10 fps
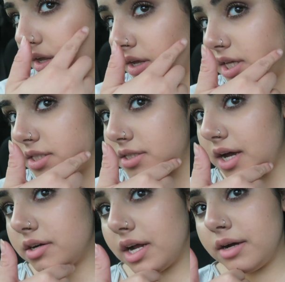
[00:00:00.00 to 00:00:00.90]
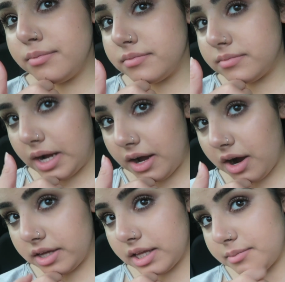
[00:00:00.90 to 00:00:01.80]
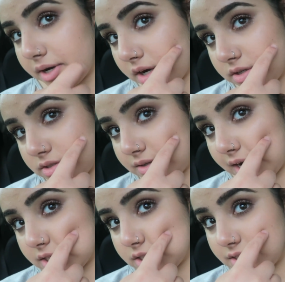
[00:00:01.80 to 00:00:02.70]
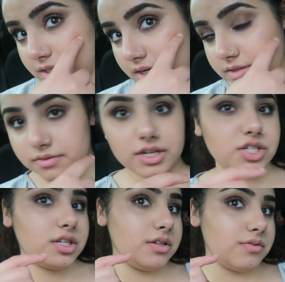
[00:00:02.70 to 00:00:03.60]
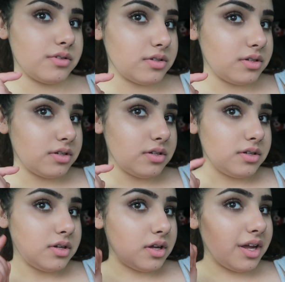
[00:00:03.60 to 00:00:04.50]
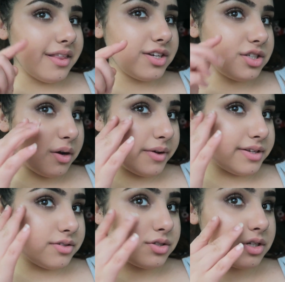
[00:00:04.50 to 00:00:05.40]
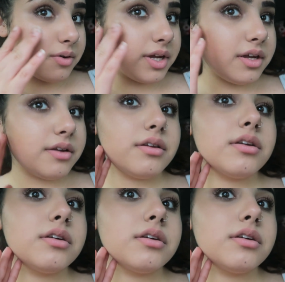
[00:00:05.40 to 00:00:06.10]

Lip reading: It's held up. My highlight and my contour actually I didn't. Yeah, they're still showing.